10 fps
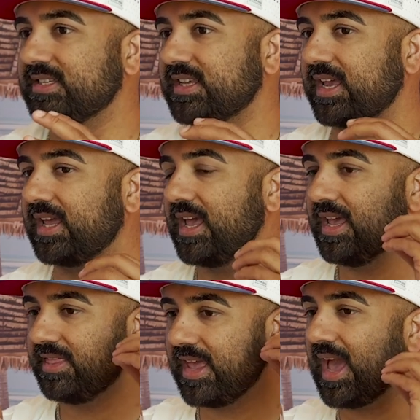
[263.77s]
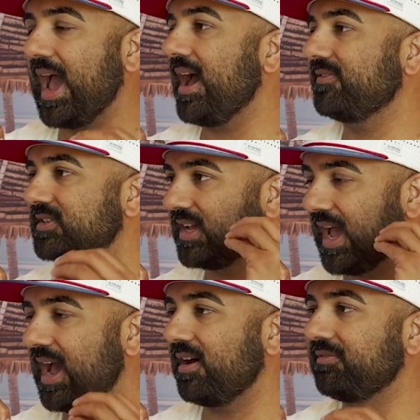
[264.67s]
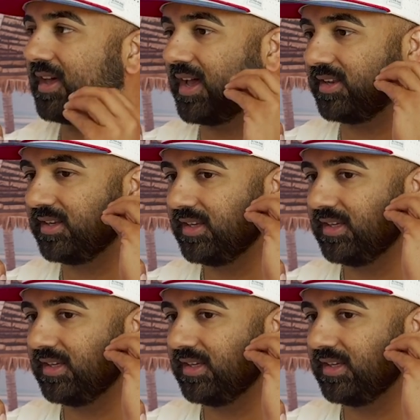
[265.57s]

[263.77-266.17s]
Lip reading: is like they have to have that